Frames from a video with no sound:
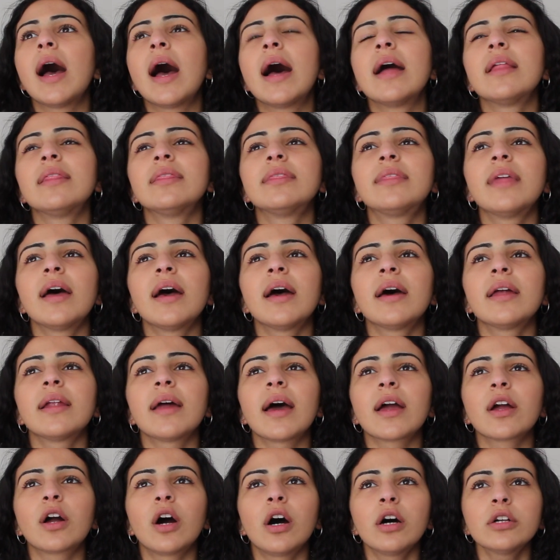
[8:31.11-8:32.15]
And then
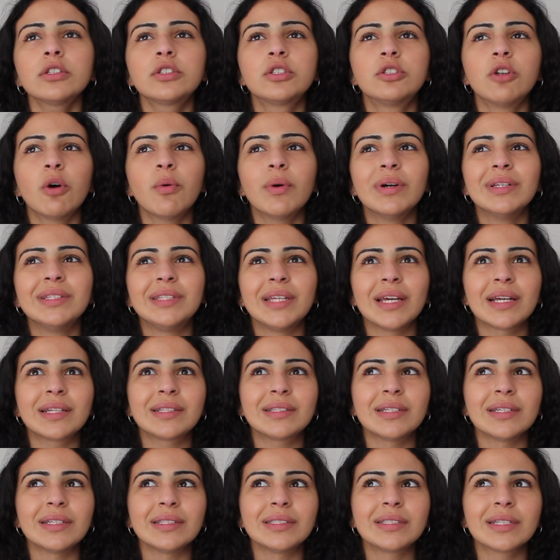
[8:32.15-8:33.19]
I got so
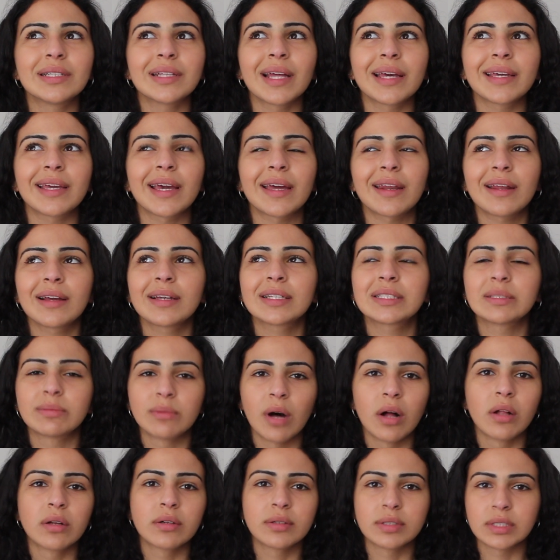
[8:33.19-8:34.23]
addicted to like getting
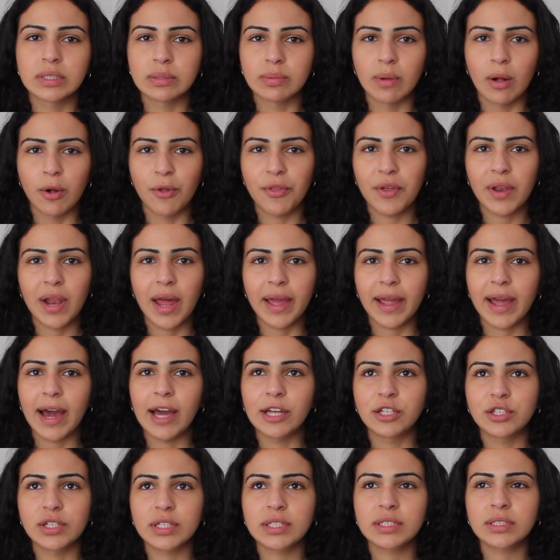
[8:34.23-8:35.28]
smaller and smaller that like
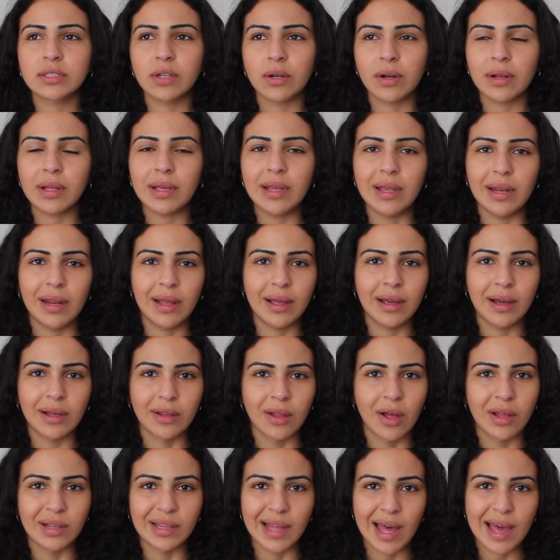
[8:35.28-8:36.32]
I just started eating a
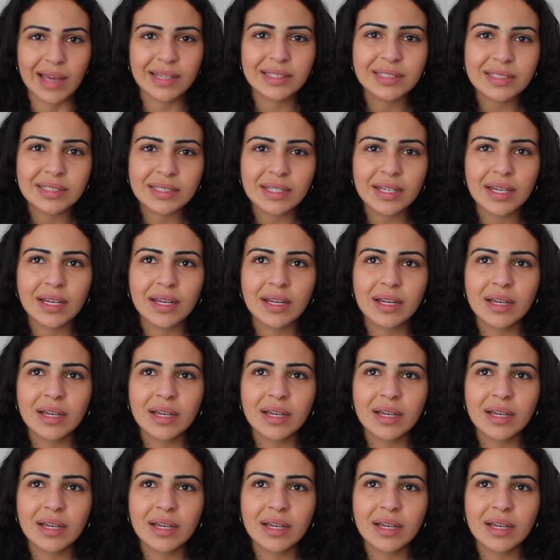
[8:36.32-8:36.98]
lot less.